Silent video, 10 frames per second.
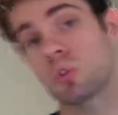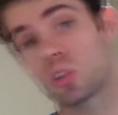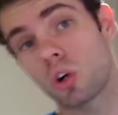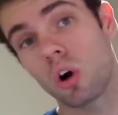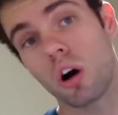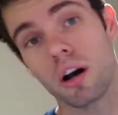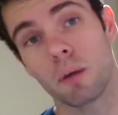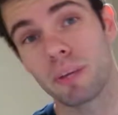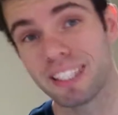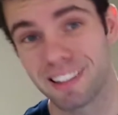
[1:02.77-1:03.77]
so high
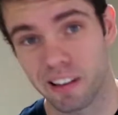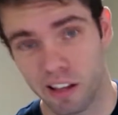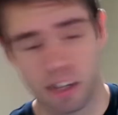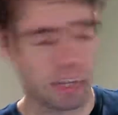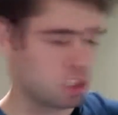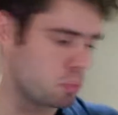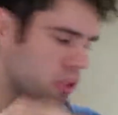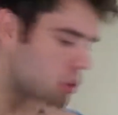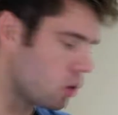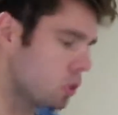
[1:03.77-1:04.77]
up into the air is
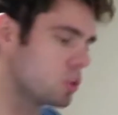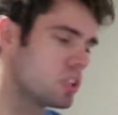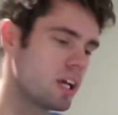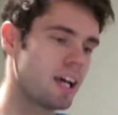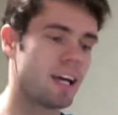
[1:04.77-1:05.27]
because